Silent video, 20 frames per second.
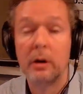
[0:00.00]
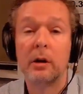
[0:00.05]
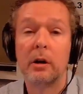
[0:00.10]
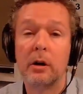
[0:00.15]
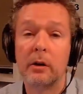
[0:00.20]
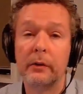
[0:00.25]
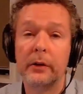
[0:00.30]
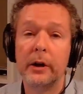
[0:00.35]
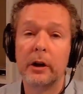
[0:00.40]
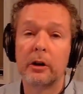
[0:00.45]

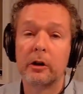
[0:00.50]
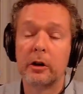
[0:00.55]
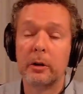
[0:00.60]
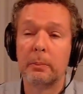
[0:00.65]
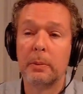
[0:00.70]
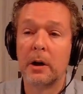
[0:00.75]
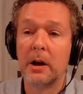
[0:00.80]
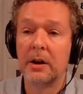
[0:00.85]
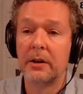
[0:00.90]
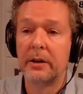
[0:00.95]
of the
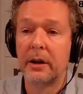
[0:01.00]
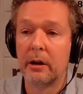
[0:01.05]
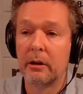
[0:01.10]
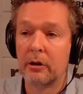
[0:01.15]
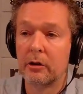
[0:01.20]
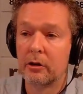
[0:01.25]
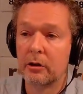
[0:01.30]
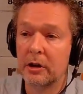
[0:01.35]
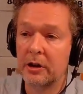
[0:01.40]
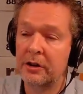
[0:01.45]
occupied
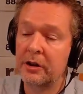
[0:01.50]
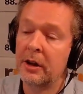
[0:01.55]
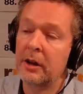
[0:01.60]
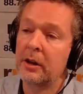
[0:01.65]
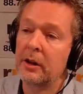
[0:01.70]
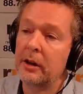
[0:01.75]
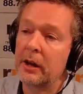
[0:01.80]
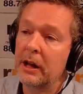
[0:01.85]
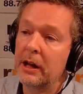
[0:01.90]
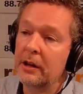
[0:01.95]
territories.
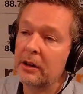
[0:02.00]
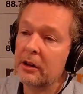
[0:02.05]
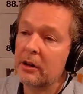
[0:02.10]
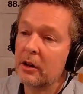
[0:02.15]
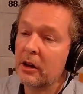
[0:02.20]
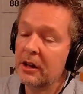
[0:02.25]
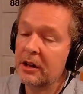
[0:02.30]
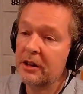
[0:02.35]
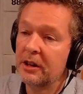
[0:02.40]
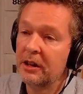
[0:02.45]
In the
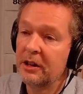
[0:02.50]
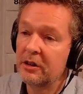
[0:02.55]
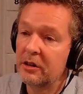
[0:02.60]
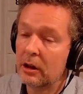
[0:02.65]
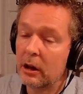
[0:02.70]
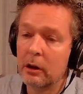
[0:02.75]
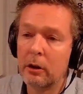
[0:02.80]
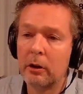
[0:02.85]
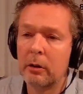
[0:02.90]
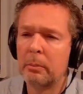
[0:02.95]
19th,
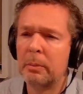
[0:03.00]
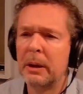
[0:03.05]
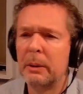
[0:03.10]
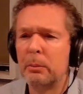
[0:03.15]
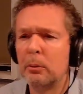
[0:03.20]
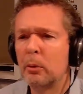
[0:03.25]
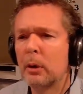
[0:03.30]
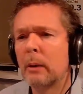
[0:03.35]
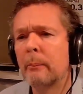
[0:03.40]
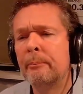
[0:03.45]
a lot of
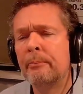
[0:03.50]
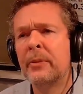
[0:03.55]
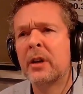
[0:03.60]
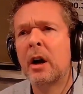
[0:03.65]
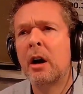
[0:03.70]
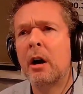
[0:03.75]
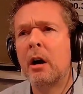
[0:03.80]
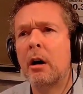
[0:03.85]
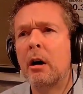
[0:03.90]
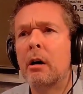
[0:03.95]
people come,
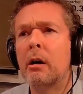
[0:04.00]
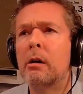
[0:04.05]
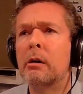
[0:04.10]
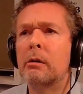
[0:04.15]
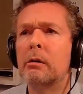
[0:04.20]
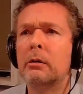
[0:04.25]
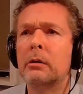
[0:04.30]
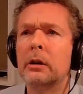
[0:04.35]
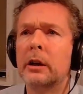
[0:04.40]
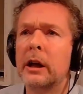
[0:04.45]

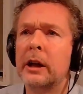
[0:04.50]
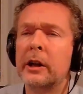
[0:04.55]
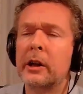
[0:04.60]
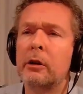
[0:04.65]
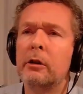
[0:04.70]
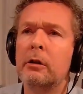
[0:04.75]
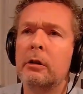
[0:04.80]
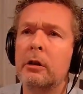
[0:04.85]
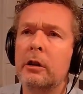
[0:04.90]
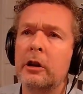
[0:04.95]
oh,
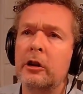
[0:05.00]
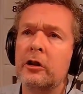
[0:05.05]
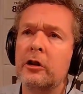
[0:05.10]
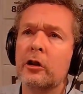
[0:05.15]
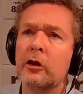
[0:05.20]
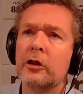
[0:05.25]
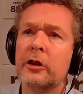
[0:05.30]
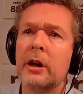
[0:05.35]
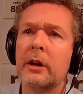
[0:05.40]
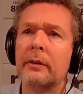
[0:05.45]
it's
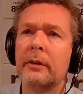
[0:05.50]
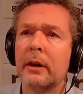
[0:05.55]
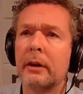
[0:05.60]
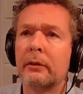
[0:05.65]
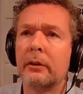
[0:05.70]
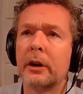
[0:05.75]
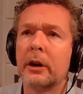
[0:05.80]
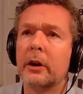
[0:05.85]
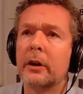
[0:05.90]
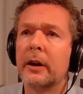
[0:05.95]
not South
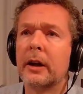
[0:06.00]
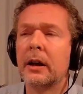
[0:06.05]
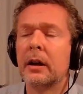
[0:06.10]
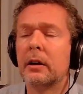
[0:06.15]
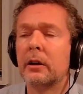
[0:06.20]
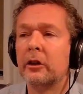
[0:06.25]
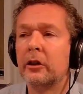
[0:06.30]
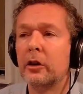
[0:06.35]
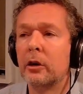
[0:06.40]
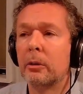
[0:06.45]
Africa,
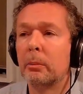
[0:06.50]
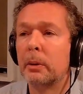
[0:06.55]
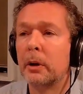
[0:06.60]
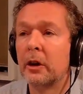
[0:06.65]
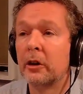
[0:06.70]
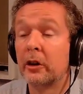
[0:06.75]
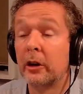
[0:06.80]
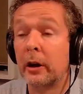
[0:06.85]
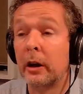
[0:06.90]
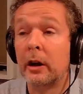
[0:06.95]
it's not
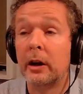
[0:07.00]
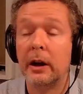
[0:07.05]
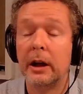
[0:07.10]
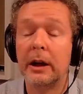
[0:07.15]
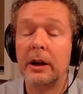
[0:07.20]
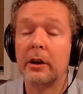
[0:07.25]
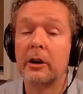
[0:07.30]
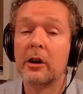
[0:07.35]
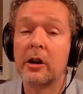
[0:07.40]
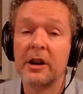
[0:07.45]
apartheid.
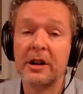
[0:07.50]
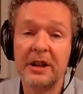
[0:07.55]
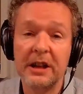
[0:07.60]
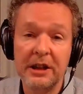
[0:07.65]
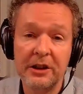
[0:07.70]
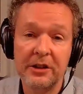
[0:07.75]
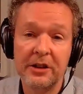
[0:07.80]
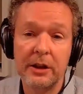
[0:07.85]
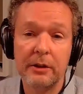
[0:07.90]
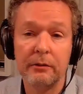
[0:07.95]
In the
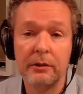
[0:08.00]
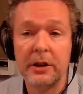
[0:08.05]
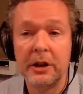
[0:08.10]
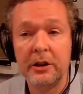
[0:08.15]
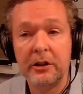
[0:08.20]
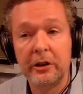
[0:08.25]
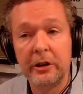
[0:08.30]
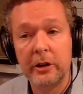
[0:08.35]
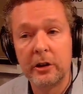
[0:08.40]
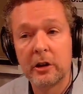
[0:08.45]

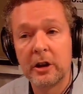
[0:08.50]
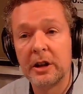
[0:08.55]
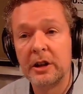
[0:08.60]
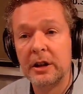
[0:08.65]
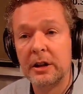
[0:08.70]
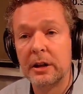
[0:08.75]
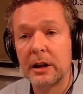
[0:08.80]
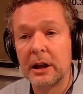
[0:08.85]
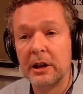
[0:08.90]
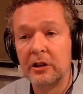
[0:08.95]
1970s, the
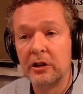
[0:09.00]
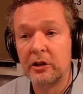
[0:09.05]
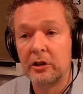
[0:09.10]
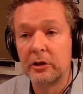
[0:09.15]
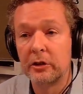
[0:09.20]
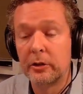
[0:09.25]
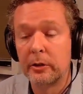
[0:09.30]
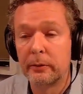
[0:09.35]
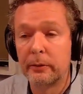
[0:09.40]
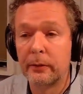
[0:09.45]
United
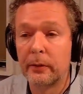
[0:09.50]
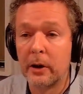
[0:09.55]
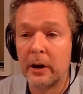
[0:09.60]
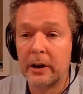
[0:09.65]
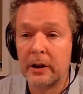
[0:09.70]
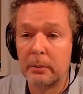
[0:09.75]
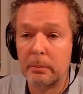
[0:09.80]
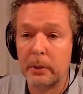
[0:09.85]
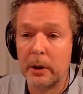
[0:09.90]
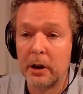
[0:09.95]
Nations
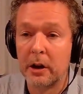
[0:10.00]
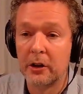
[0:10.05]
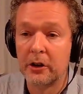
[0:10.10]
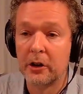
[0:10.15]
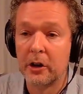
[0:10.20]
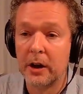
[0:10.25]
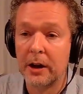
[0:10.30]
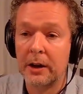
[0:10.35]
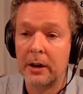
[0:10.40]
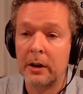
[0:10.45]
defined
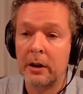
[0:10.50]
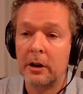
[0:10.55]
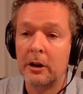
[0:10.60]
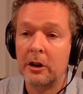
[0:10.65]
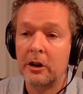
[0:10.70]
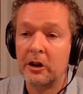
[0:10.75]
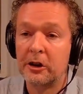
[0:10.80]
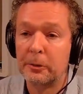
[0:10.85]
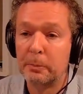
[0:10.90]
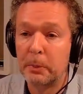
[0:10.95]
apartheid
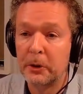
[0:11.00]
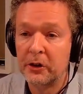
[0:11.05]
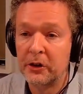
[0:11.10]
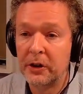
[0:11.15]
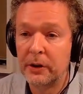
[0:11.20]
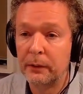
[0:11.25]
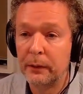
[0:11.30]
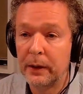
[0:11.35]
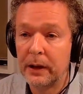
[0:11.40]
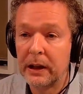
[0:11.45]

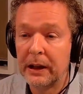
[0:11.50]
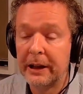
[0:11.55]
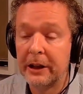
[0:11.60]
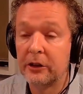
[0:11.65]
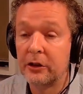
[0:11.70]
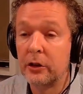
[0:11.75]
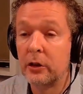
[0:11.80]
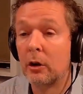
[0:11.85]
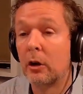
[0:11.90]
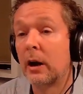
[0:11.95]
specifically
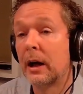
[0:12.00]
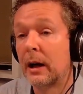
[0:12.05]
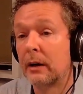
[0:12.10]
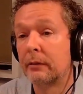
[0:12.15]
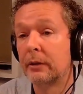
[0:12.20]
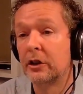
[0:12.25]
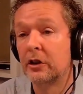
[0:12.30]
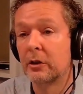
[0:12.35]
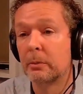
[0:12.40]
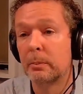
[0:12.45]
as not
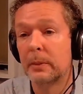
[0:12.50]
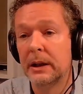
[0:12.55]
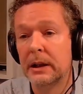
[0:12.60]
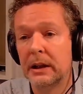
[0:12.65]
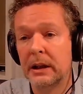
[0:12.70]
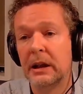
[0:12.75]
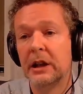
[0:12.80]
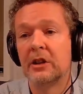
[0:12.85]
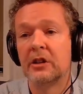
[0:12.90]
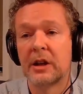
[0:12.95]
having to meet
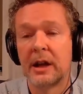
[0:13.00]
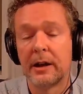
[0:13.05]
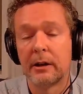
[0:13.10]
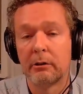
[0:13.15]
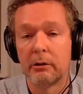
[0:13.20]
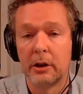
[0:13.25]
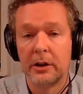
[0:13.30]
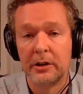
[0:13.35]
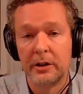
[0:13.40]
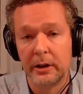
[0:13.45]
the exact
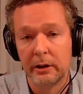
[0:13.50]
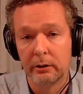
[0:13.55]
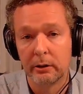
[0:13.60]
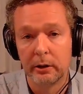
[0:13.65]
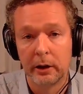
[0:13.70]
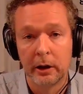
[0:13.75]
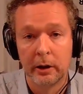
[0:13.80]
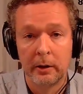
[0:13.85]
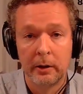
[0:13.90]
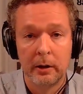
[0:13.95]

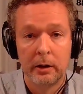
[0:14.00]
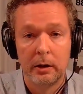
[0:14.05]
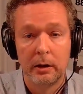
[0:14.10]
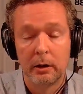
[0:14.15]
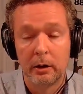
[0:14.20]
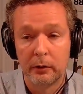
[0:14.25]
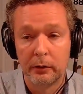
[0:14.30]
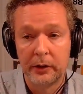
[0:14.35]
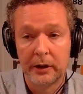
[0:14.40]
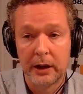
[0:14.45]
criteria
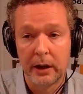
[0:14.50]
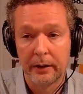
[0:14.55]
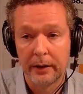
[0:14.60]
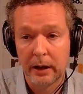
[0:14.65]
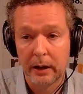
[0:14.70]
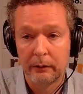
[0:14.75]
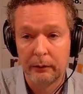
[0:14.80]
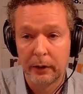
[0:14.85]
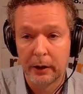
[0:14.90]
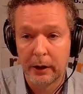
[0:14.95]
of South
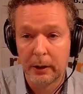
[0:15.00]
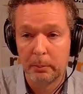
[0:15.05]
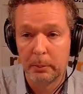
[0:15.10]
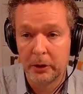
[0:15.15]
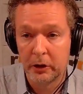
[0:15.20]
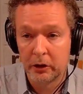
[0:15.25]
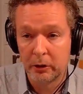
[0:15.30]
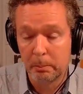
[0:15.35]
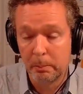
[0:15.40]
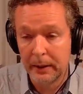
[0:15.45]
Africa,
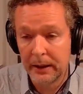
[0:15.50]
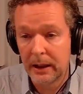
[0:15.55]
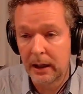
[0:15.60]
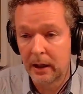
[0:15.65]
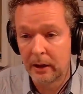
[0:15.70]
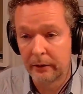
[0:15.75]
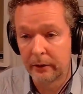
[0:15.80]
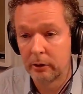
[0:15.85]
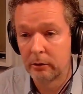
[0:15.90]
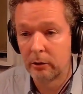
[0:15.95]
but to meet
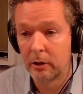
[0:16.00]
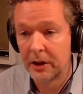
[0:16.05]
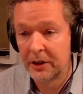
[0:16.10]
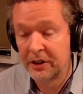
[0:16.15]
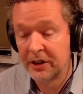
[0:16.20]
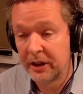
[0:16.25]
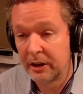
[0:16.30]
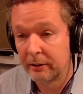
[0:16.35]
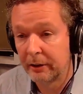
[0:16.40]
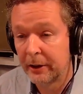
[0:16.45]
other
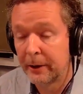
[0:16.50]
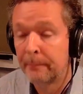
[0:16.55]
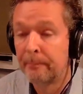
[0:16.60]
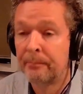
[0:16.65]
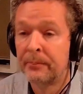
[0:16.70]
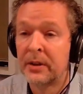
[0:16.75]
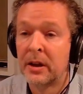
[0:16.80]
criteria.